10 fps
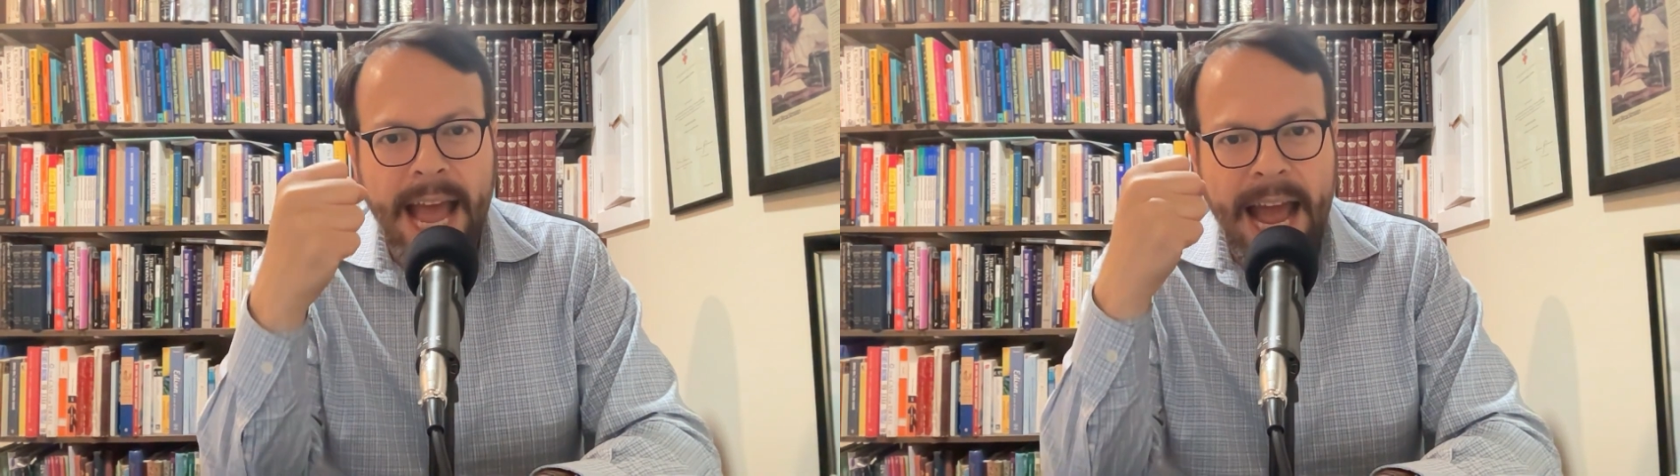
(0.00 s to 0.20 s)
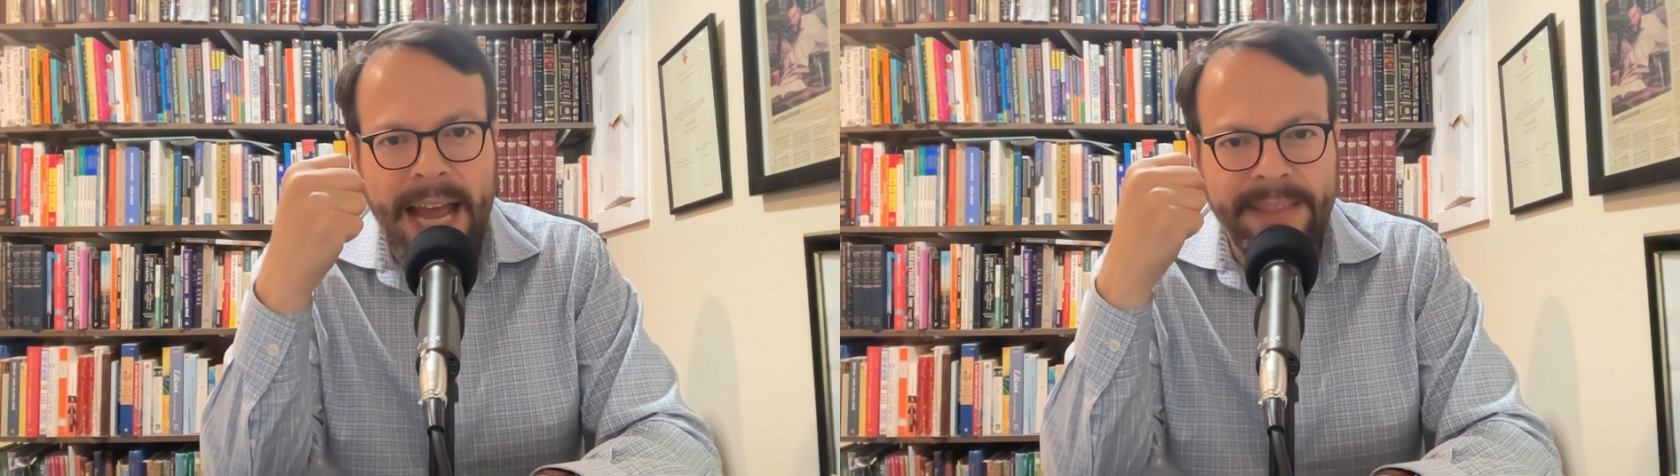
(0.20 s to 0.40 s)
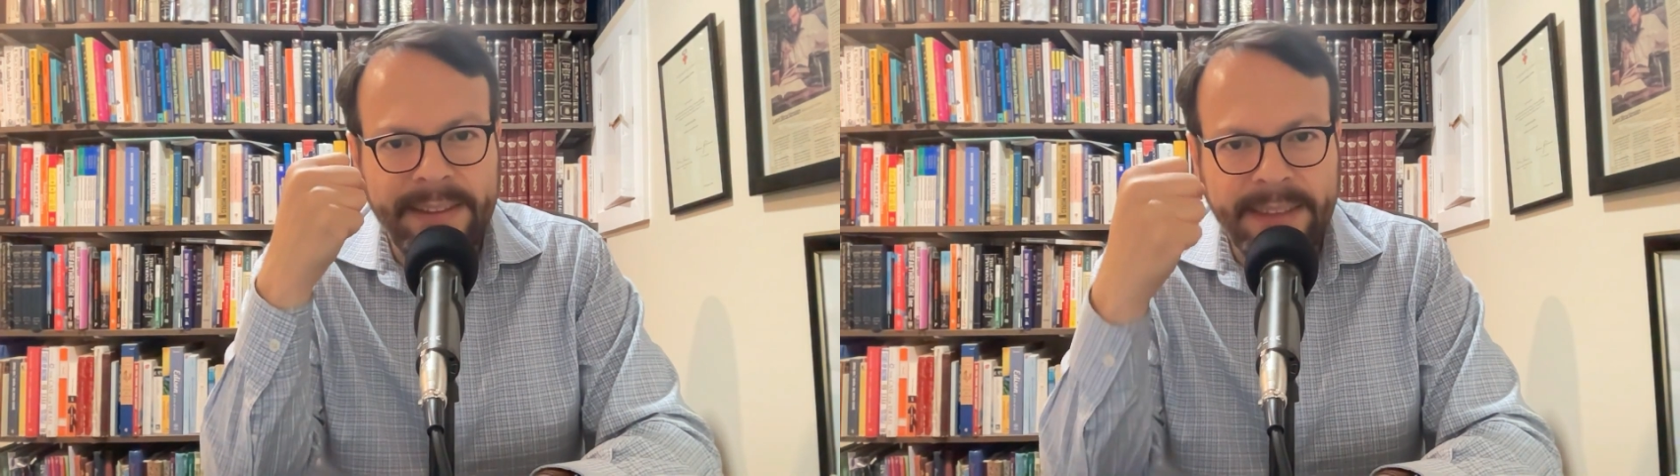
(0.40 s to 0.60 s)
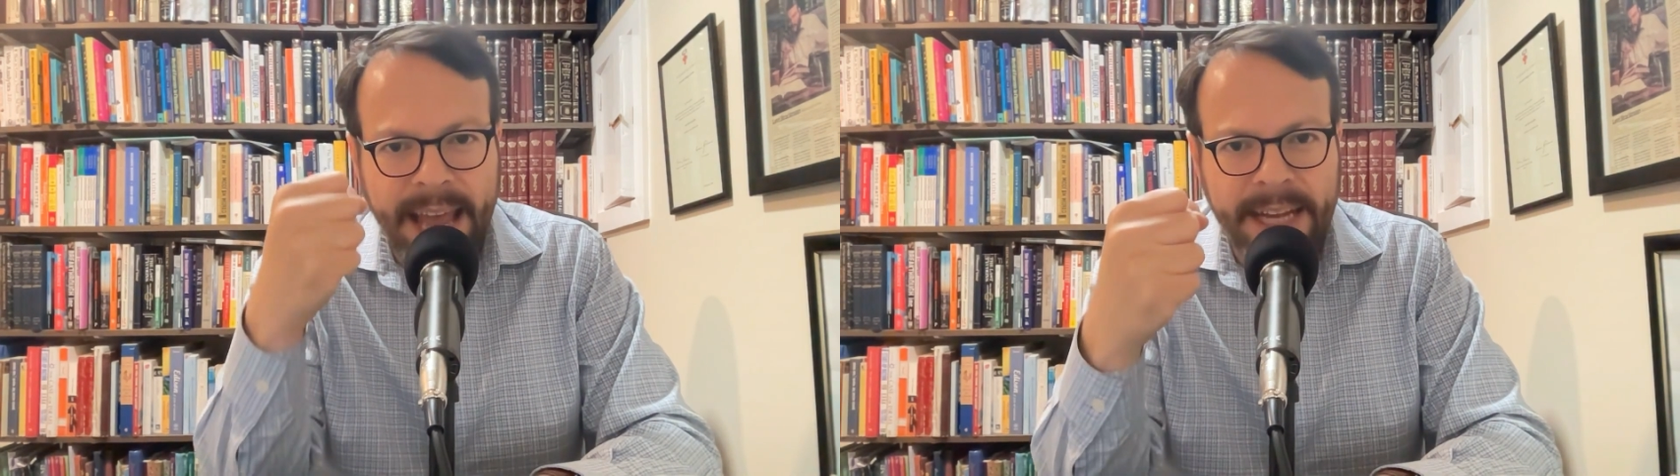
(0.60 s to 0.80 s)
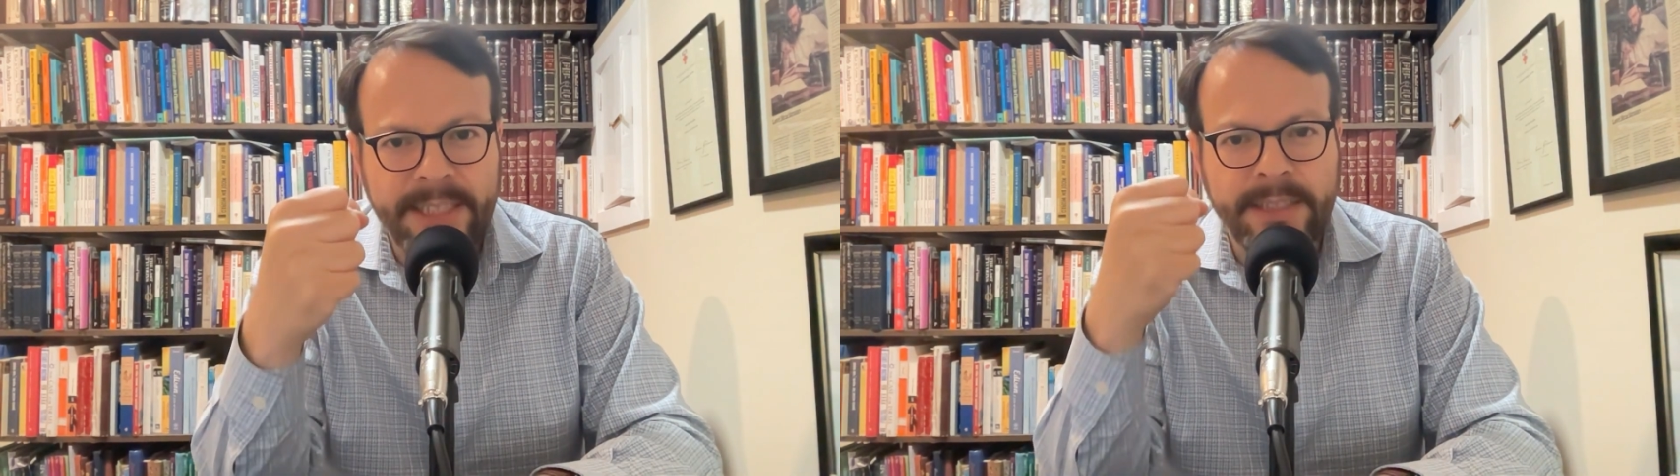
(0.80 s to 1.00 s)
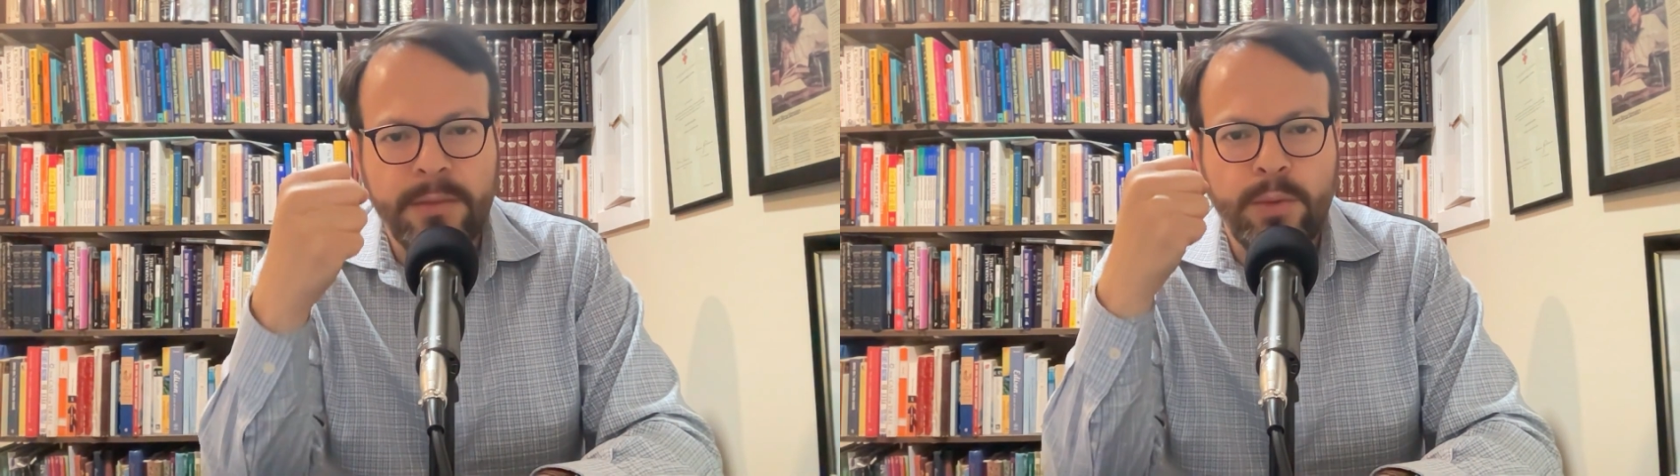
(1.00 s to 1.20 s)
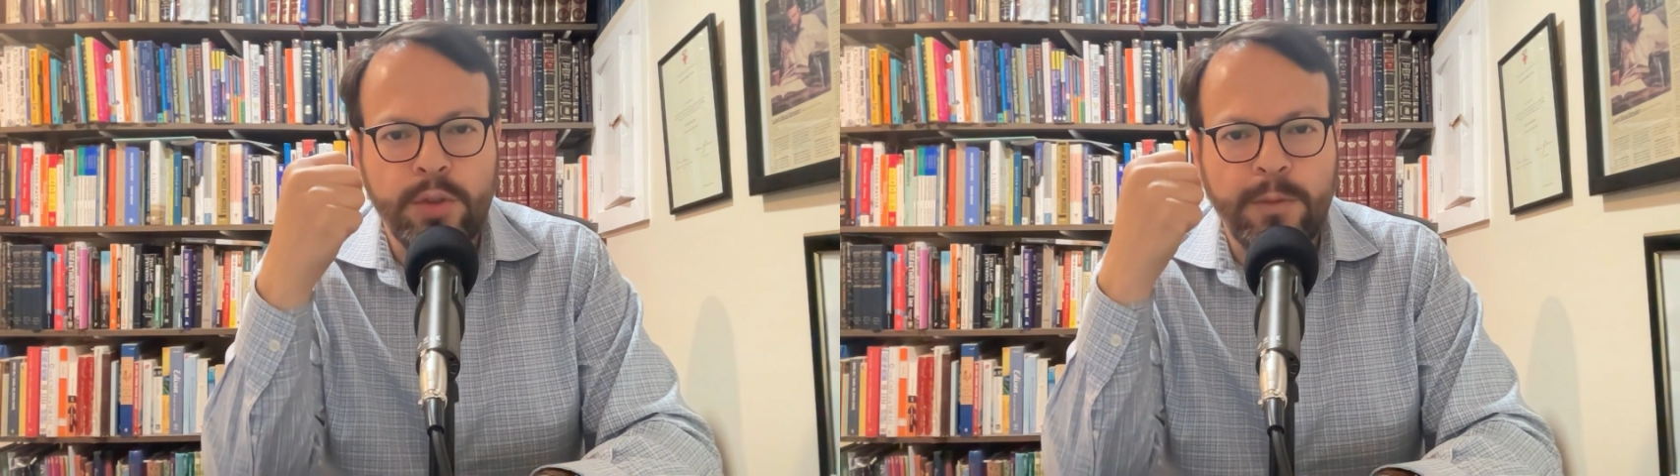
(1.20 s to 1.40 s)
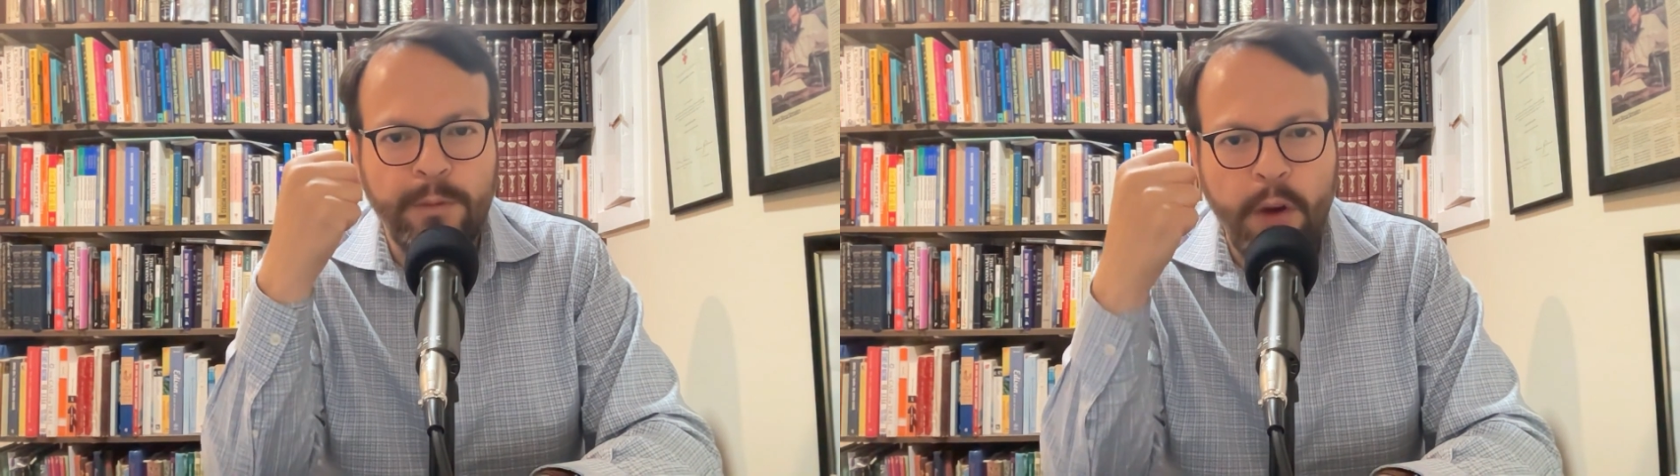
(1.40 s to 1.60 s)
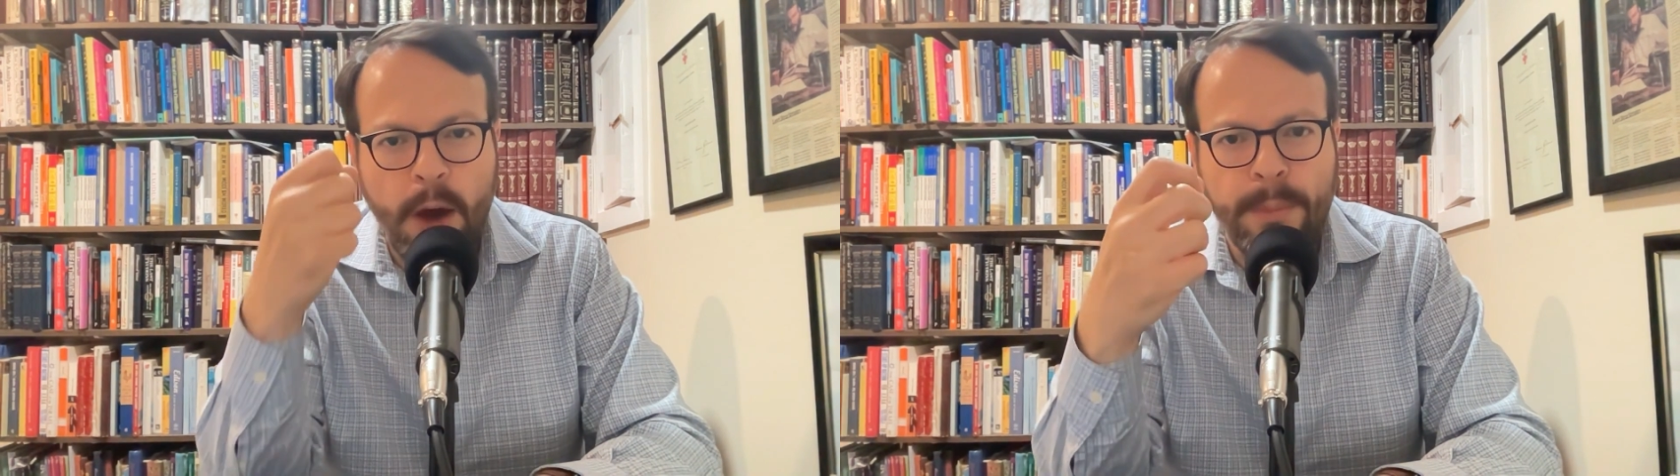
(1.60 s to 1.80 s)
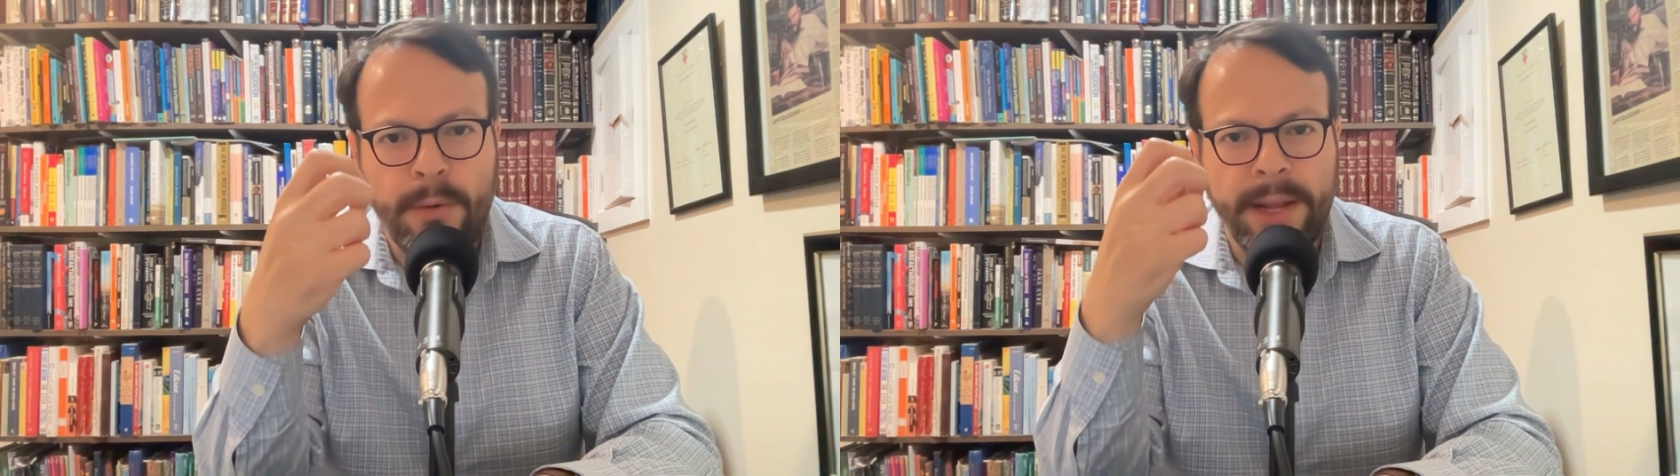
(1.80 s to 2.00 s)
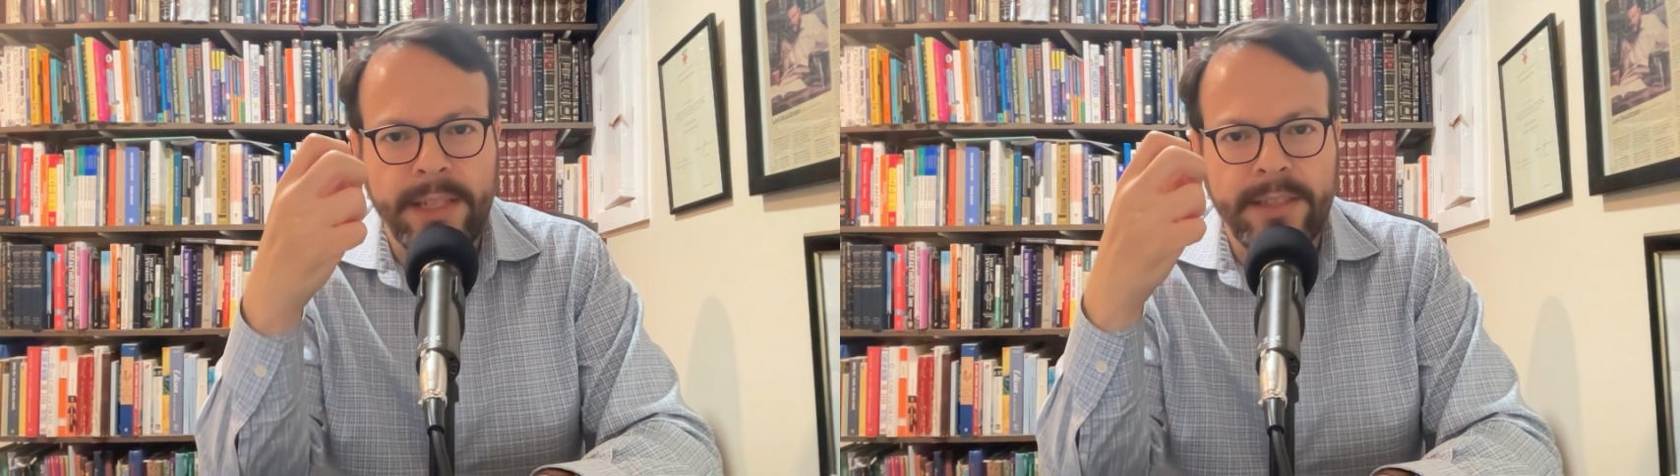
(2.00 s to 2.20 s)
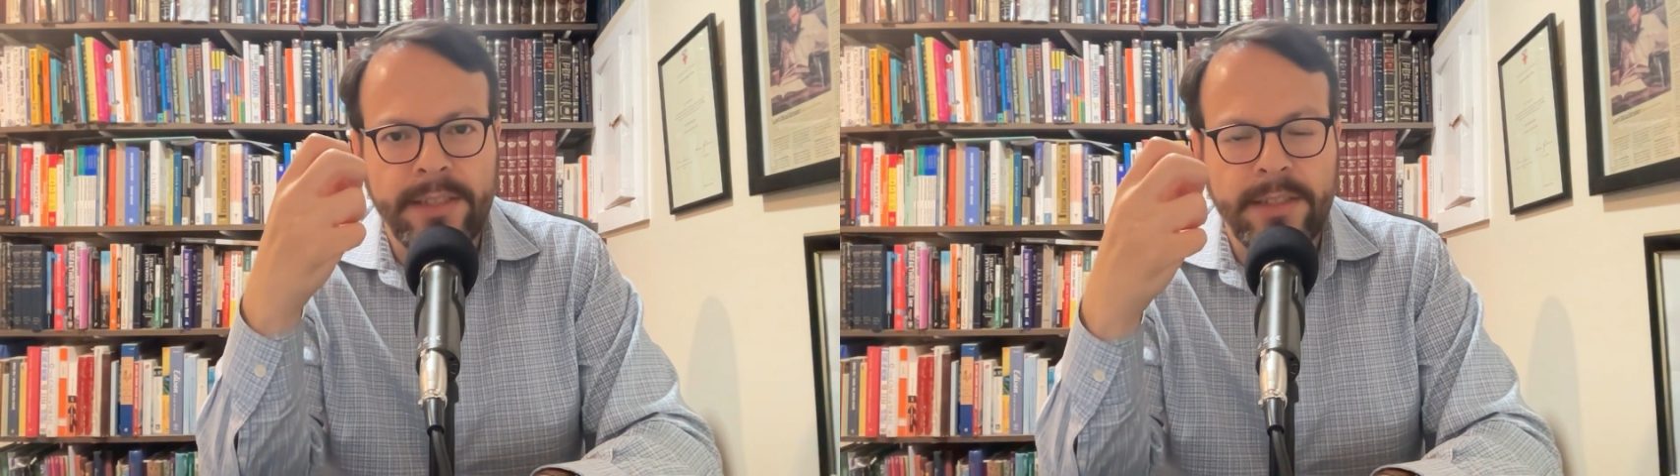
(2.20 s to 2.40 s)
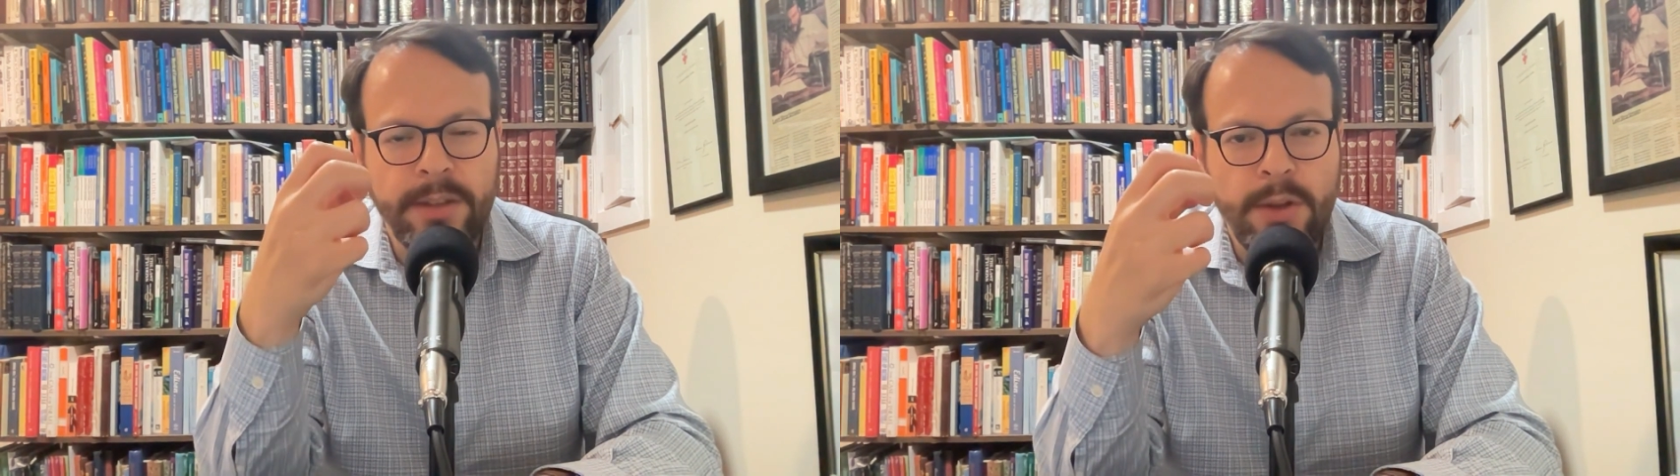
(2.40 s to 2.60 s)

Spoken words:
And the text, which reverberates